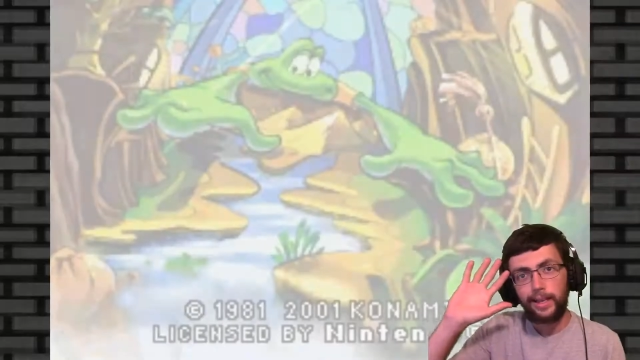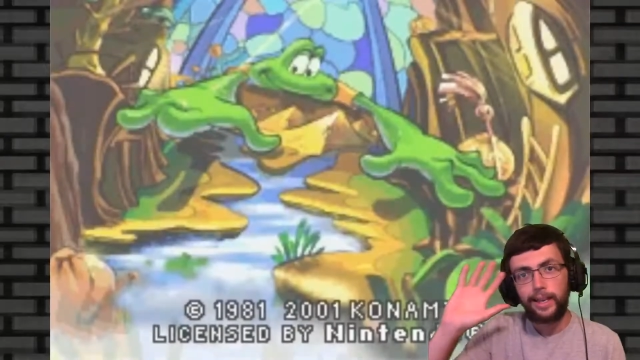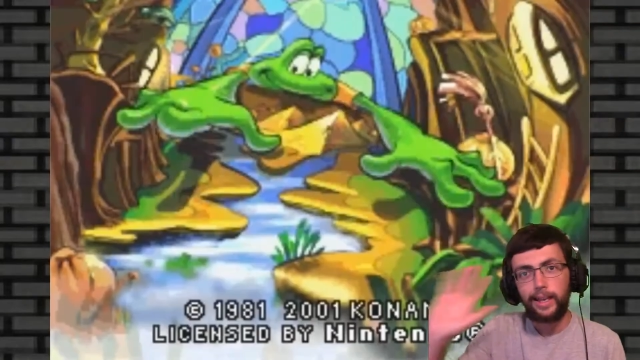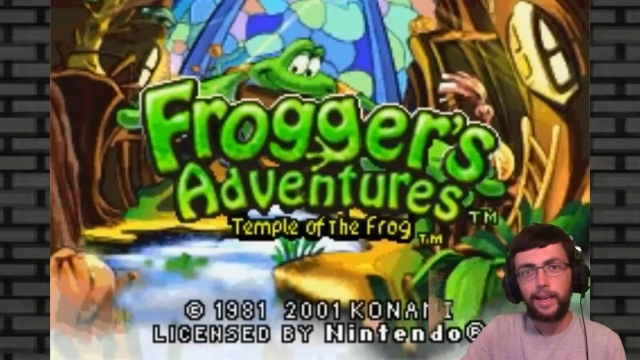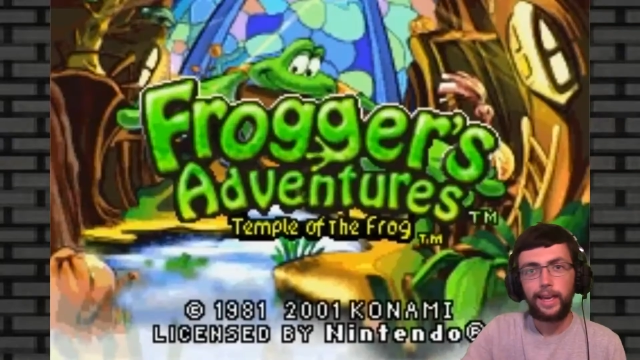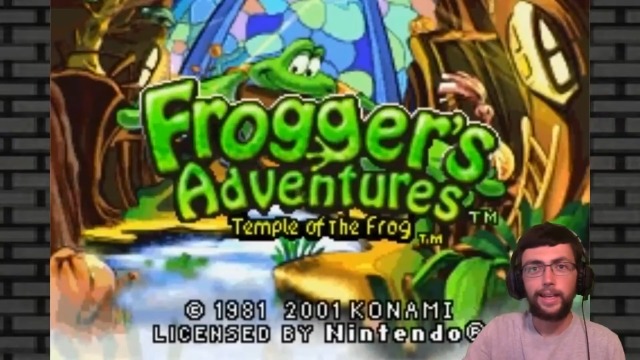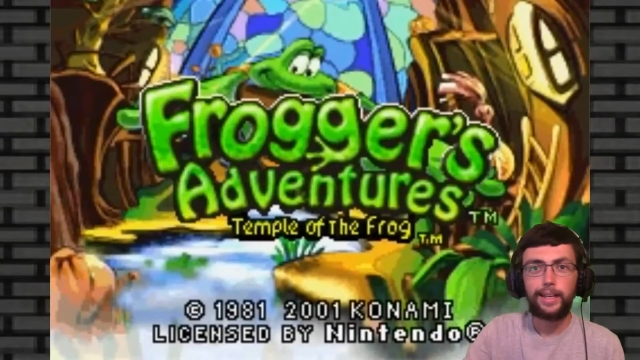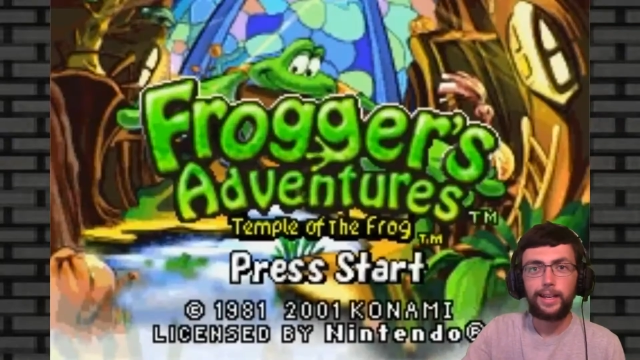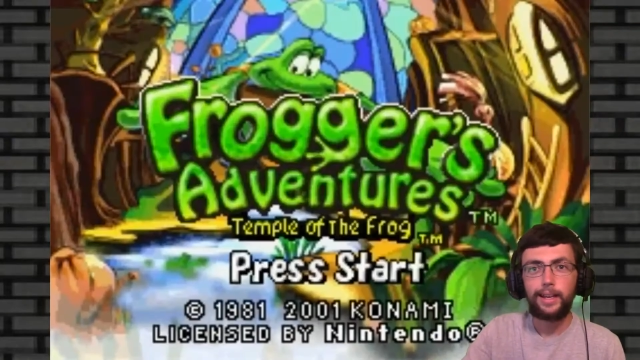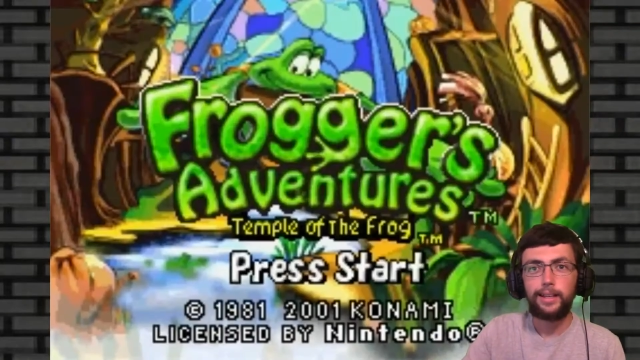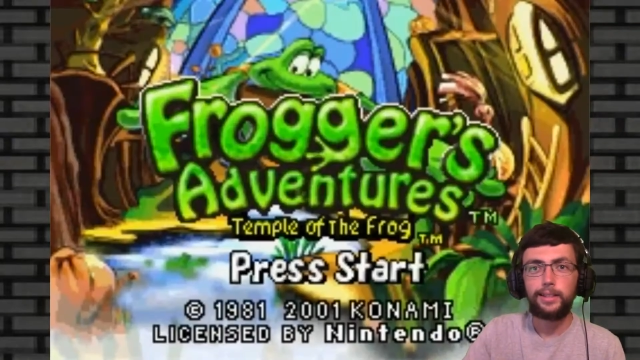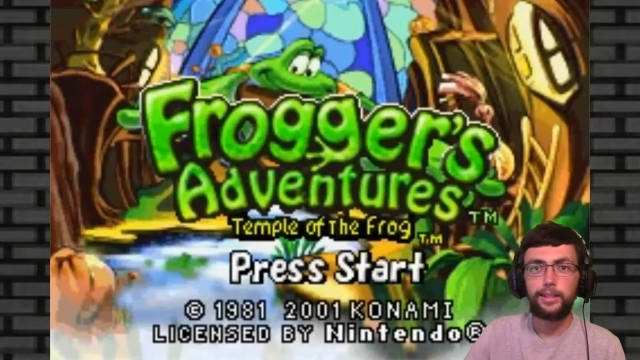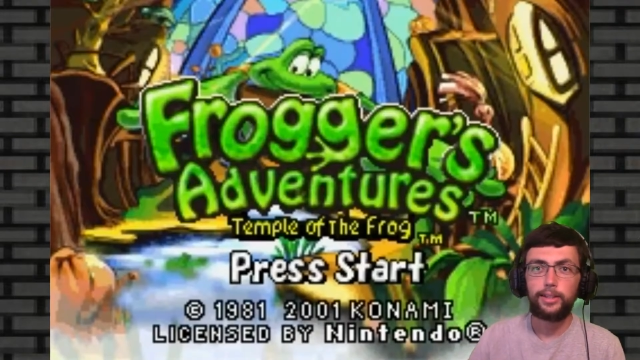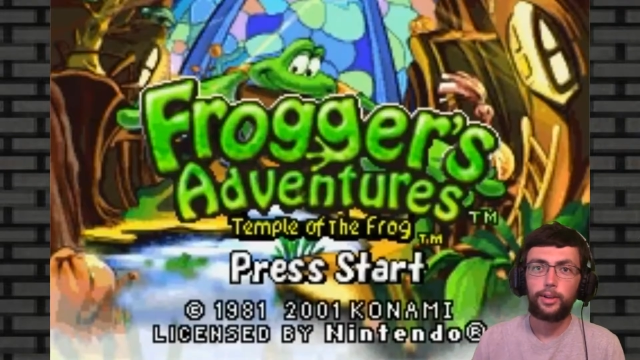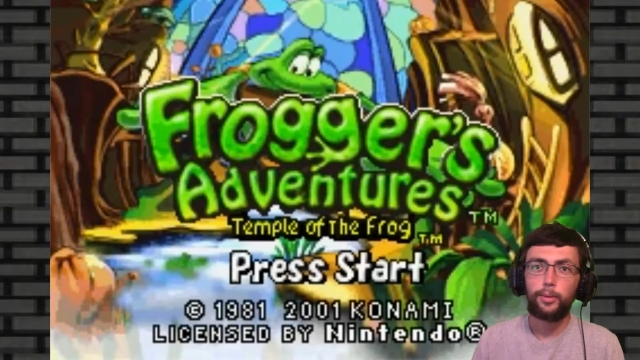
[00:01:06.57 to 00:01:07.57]
Hey
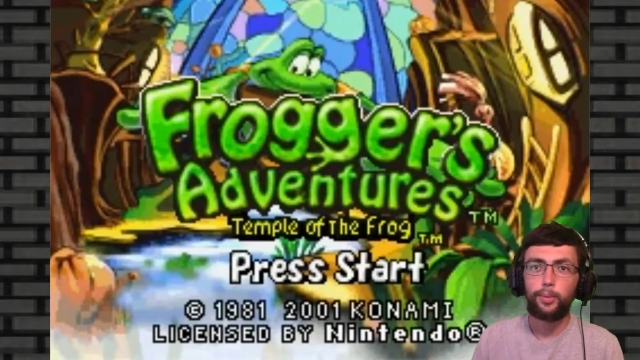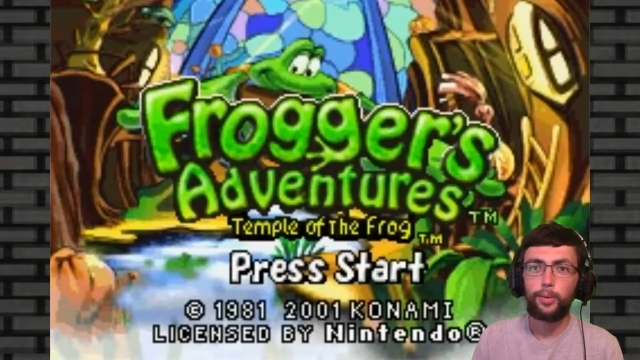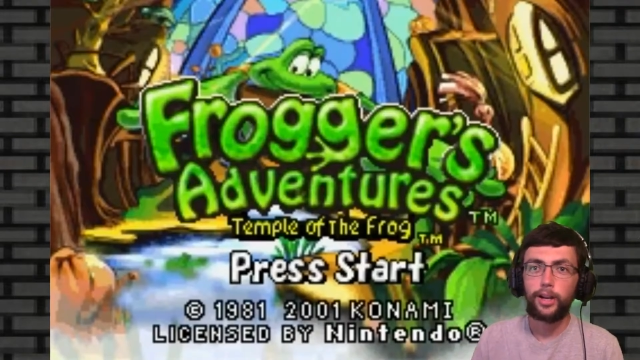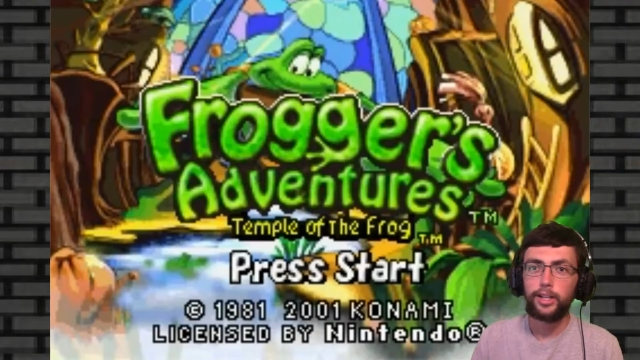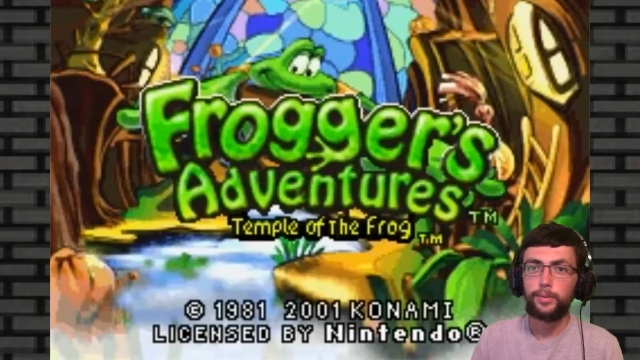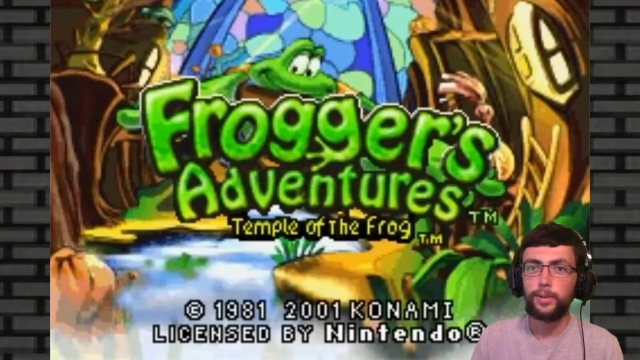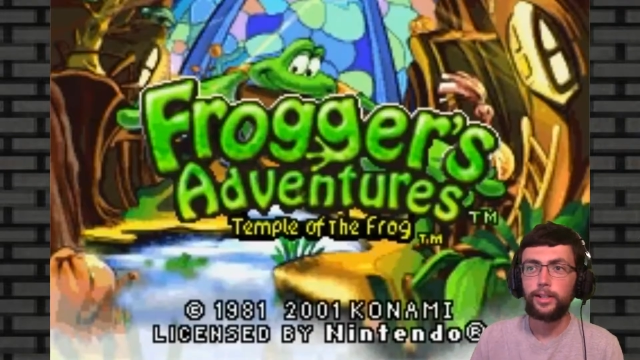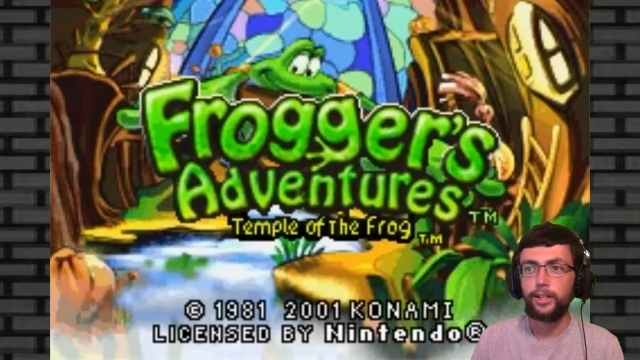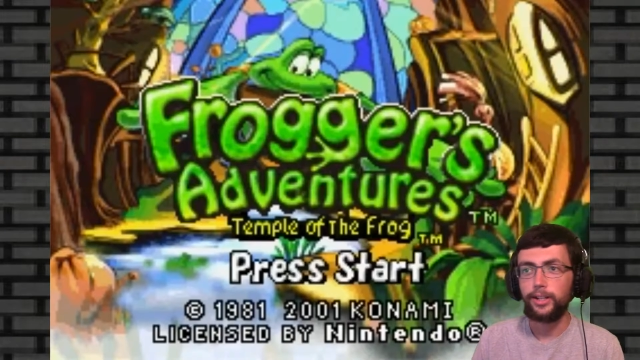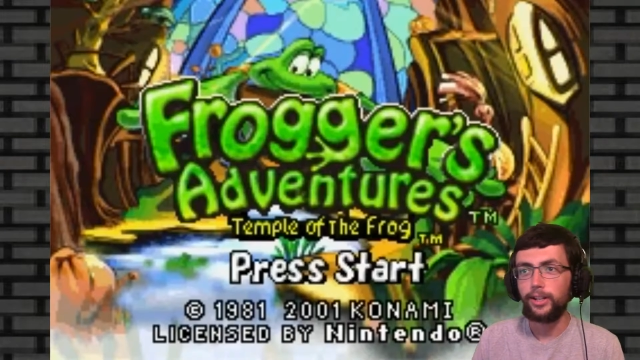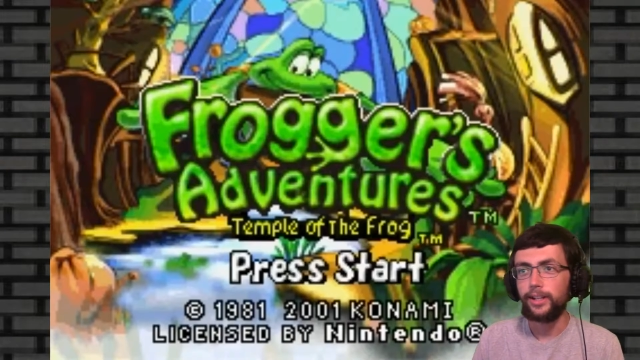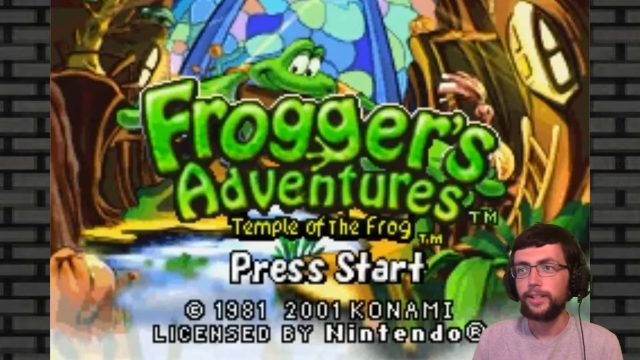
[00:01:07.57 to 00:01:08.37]
guys, EndoPlasmite here,